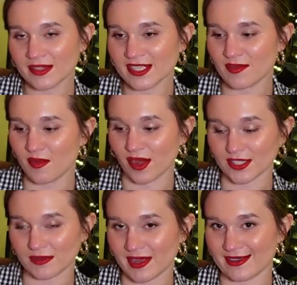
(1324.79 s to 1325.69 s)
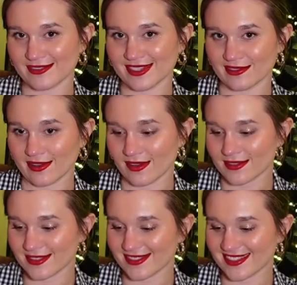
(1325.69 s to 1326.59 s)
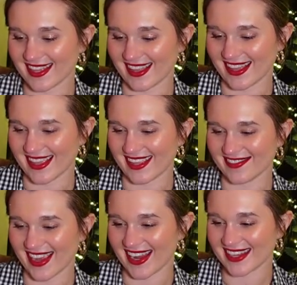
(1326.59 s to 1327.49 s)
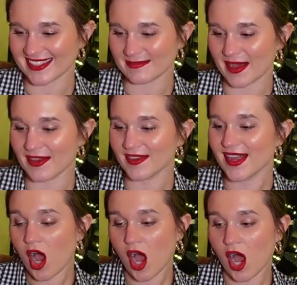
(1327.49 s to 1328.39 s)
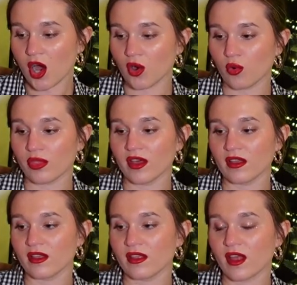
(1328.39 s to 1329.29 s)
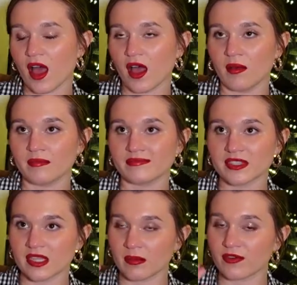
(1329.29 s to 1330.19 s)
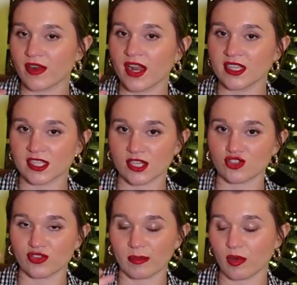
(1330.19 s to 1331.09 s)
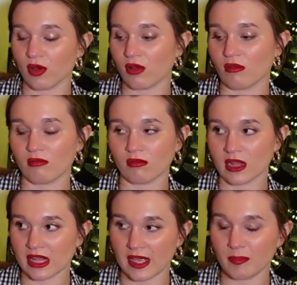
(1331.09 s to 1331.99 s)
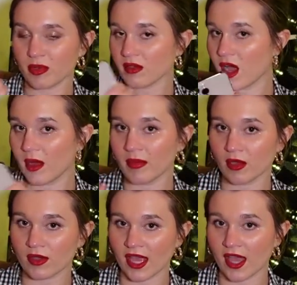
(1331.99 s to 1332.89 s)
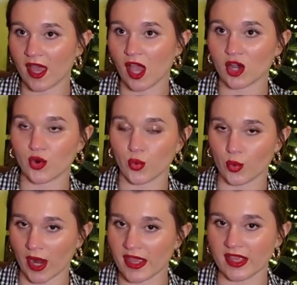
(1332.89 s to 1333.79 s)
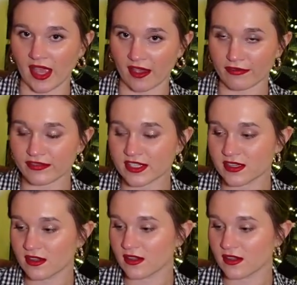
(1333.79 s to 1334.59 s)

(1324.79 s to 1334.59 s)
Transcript: I'm just, like, watching my own TikToks to get, like, gift guidance about. Oh, the Summer Fridays, like, triple lip combo kit, great gift.